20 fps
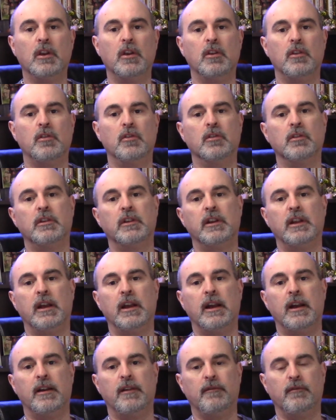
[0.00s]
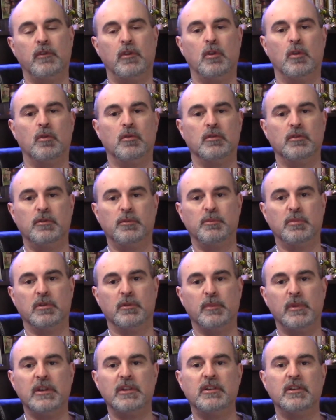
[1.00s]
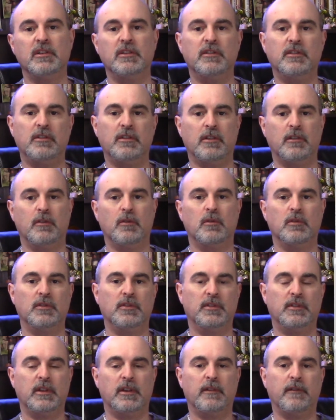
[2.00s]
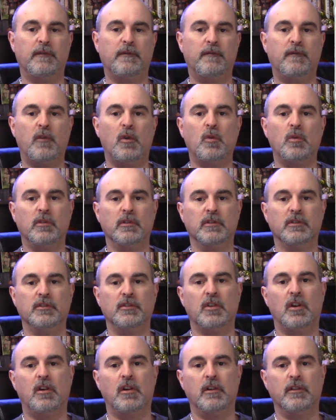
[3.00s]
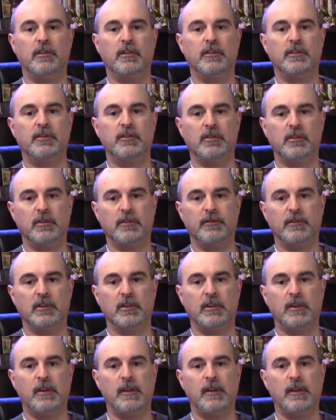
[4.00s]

you're going to have those permissions to those set of folders on the server.